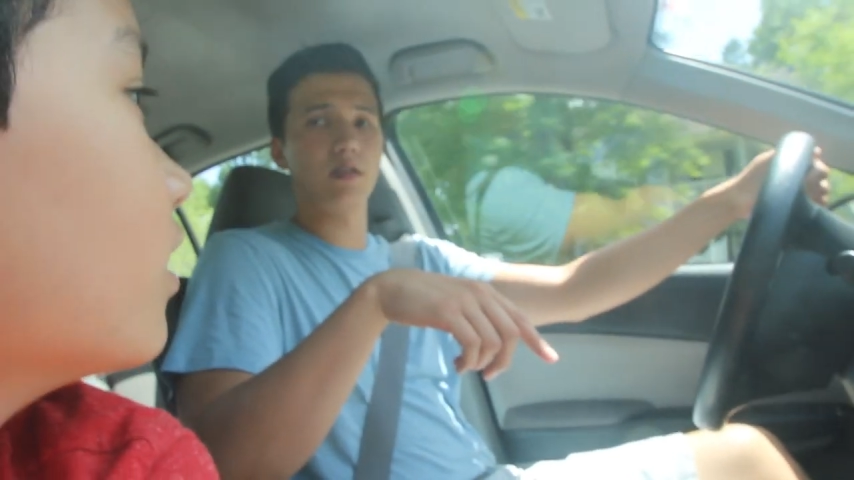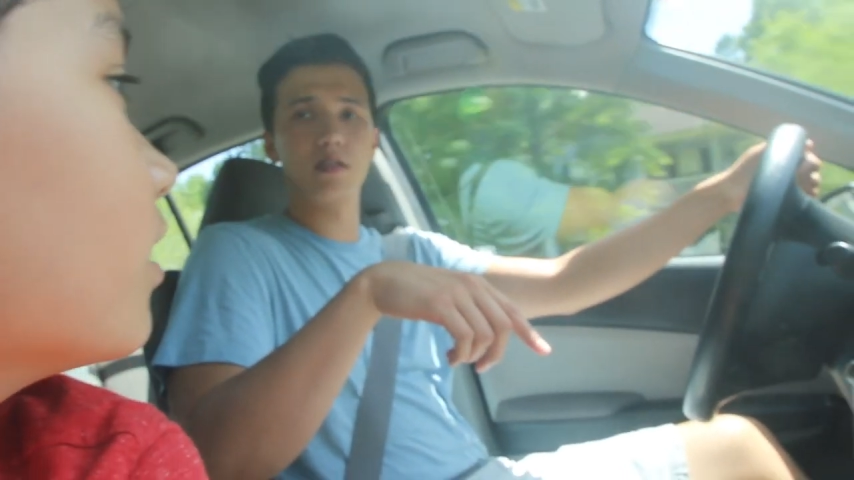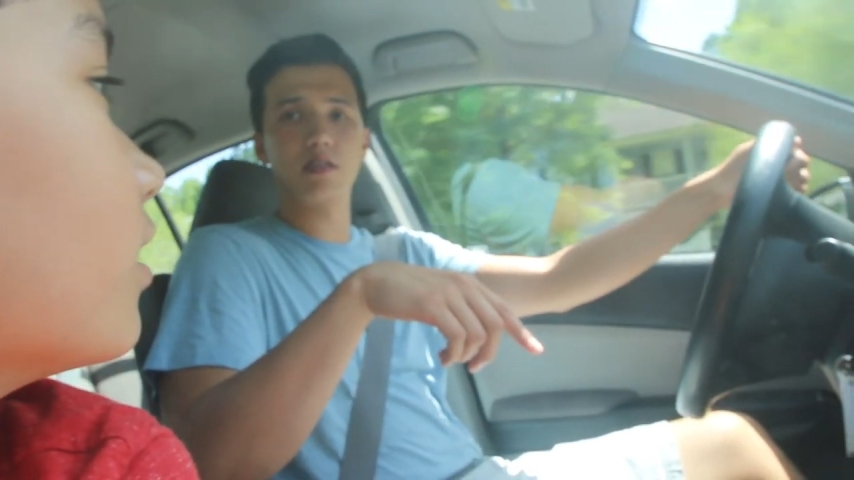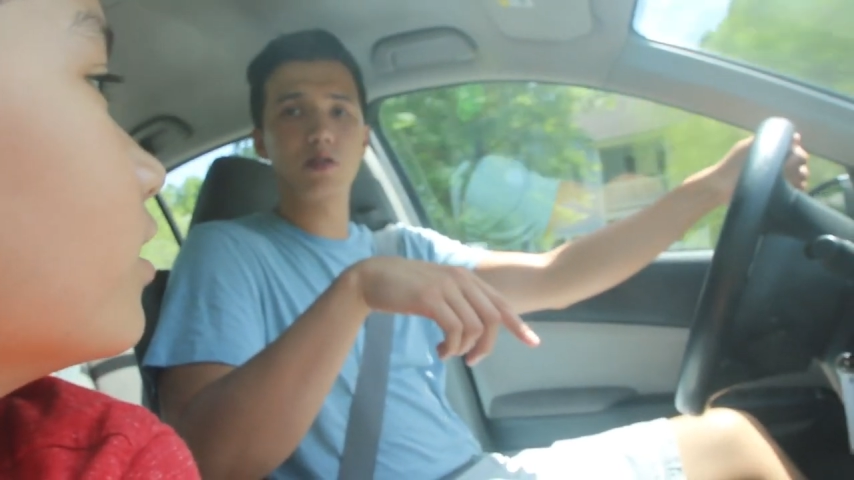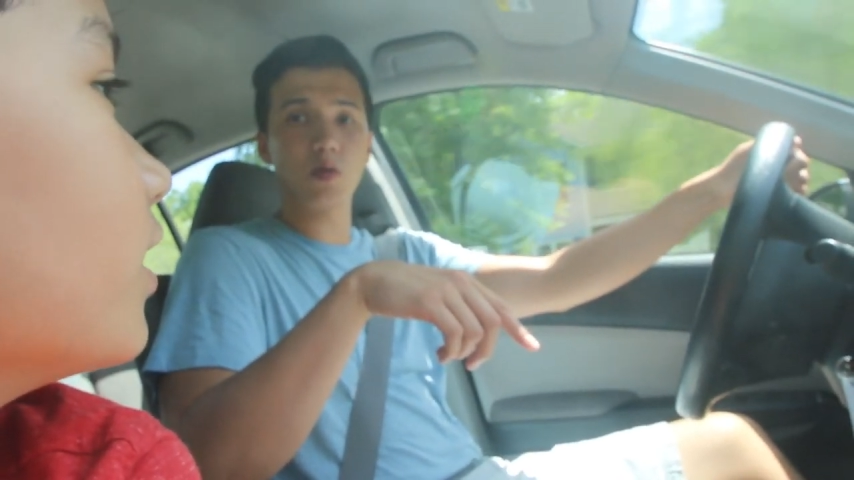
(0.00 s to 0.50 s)

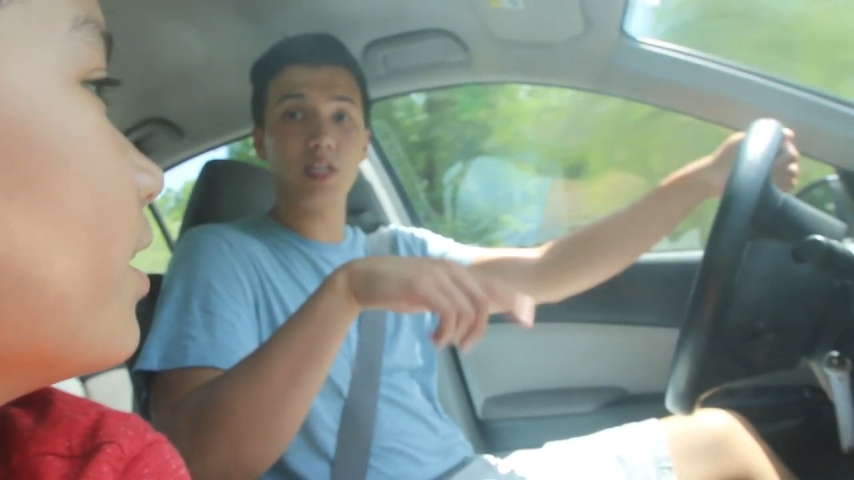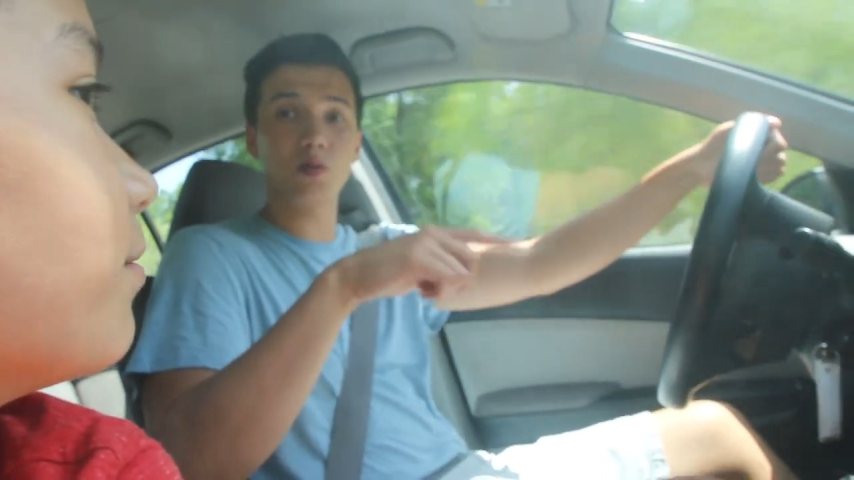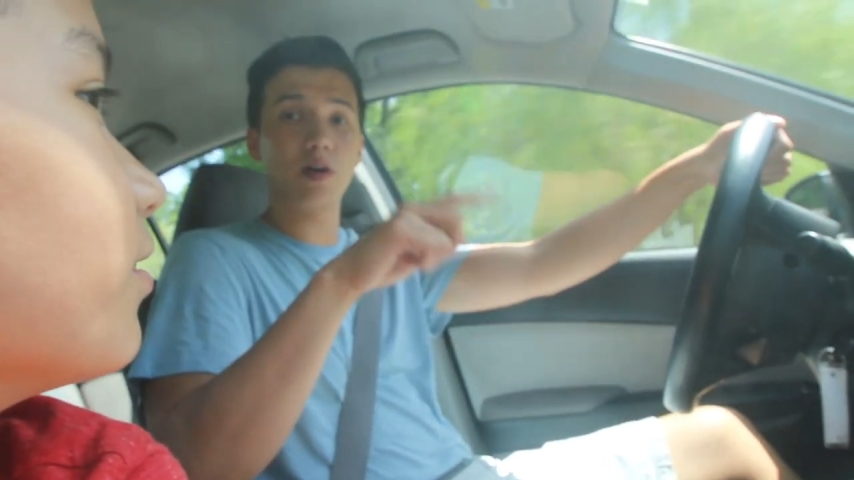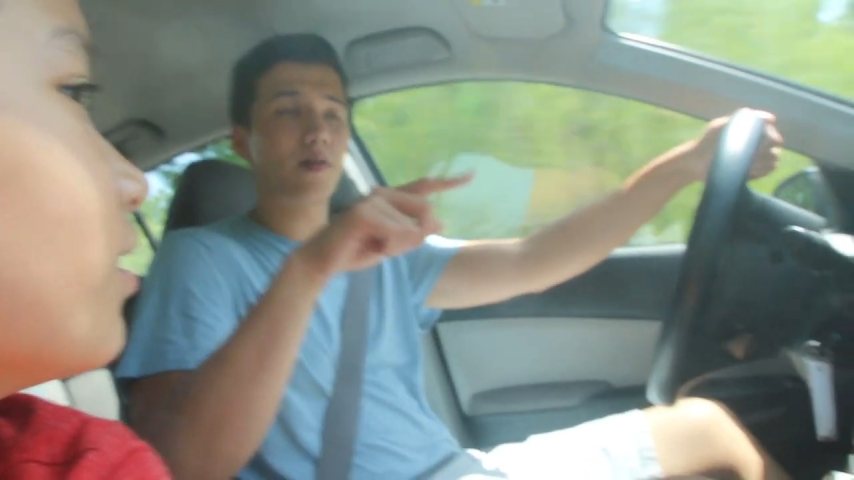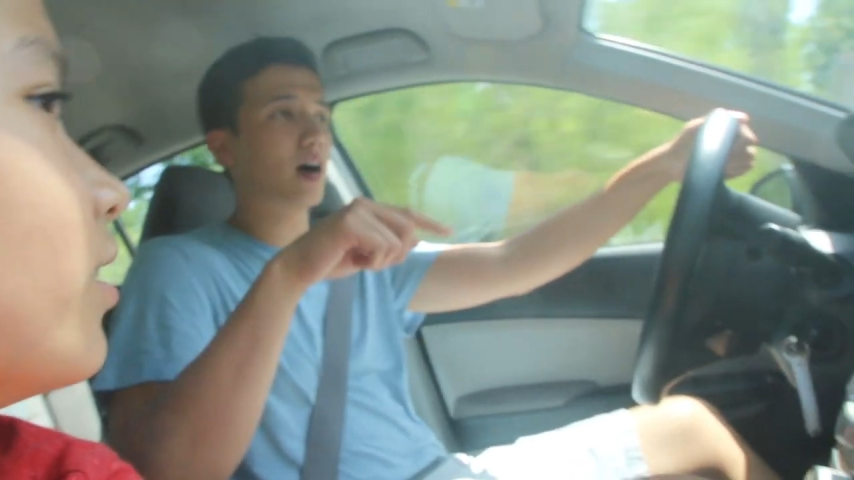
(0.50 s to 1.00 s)
It's a
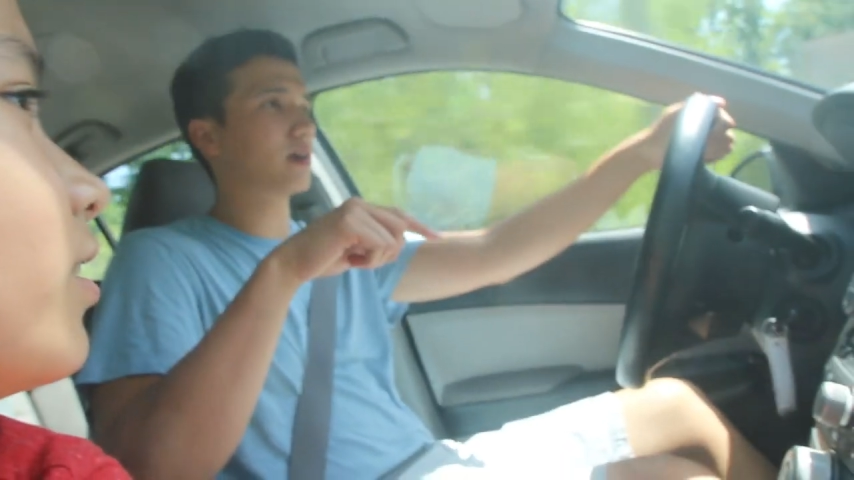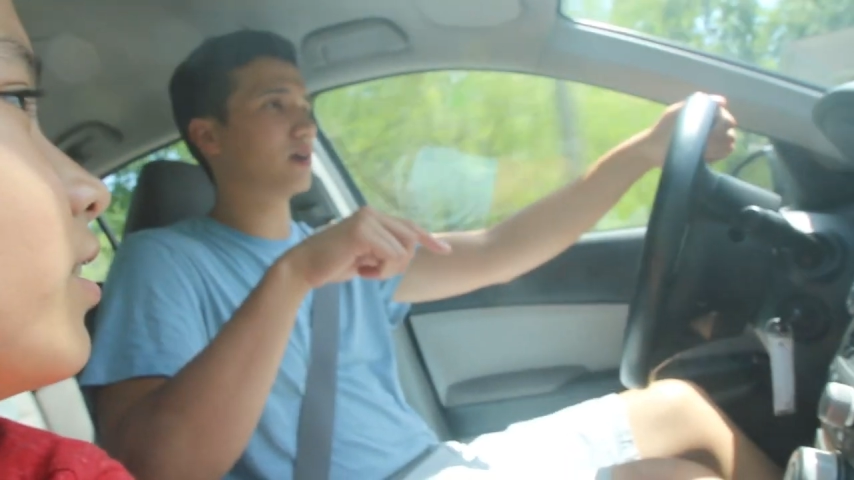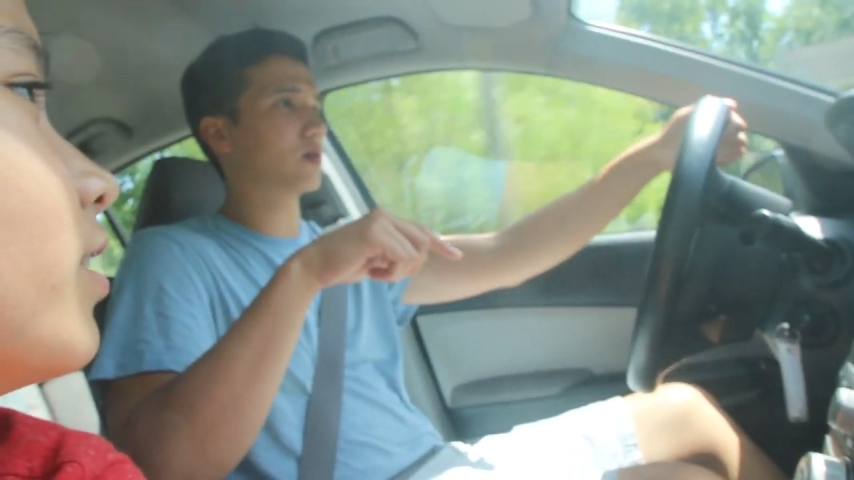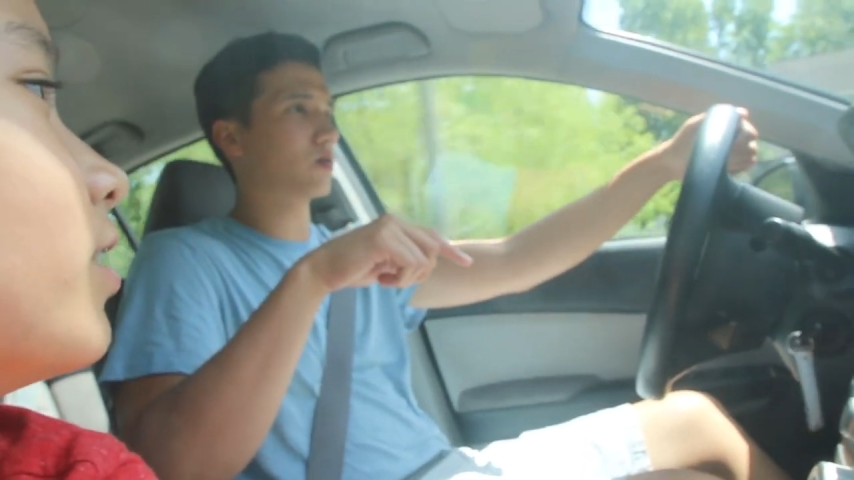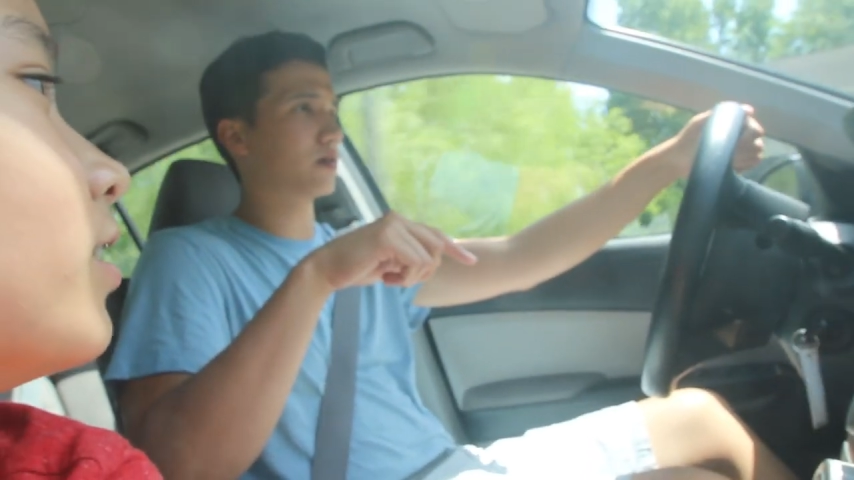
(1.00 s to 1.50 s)
2012 Honda
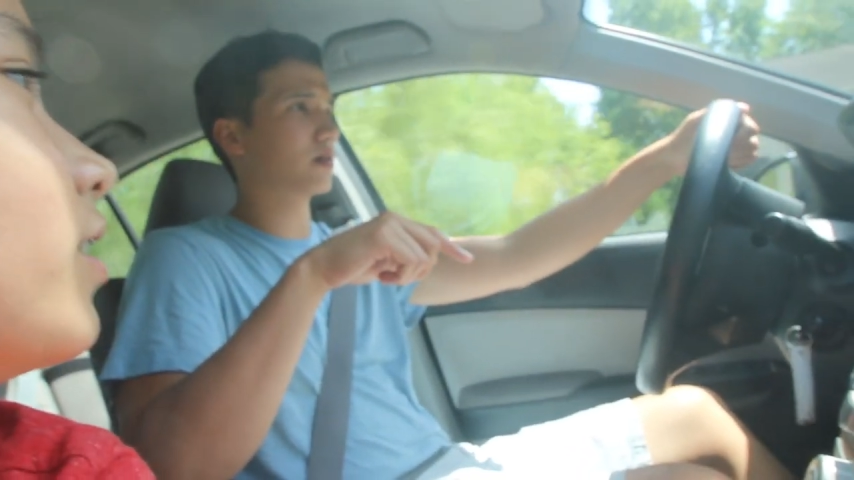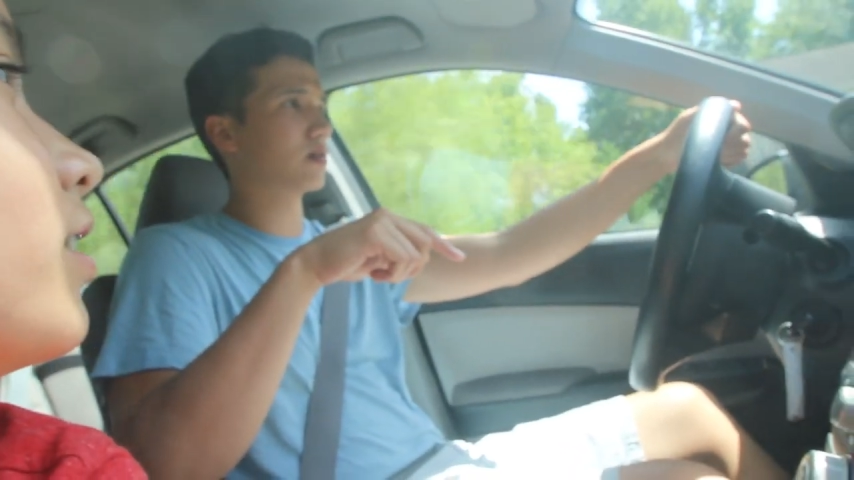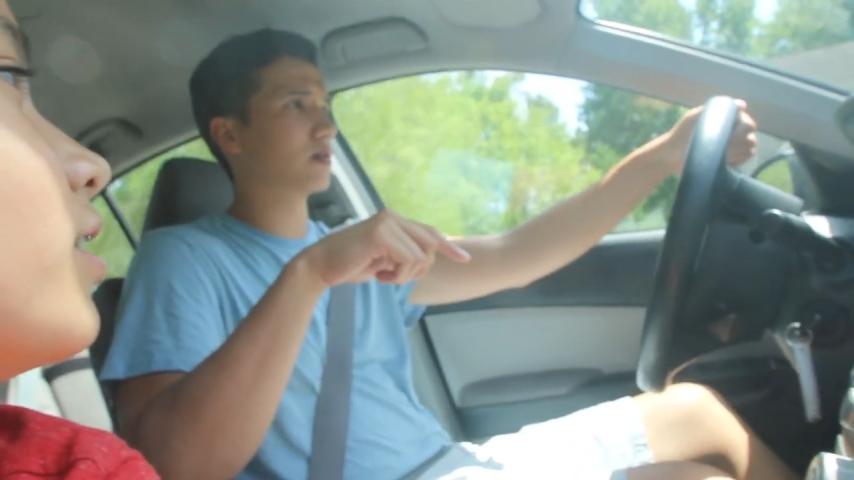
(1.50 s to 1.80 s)
Accord.